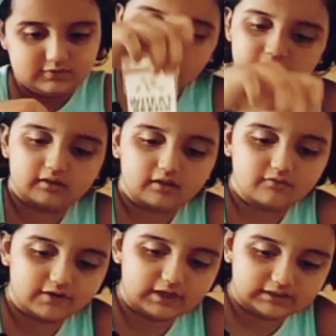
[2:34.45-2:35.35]
This is
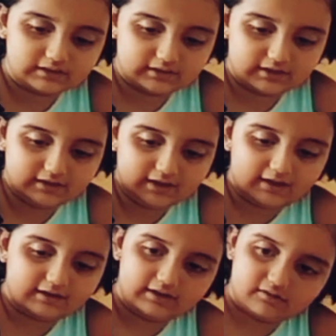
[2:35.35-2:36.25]
a wheat seed
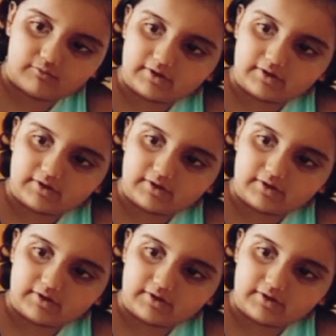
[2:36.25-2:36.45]
and these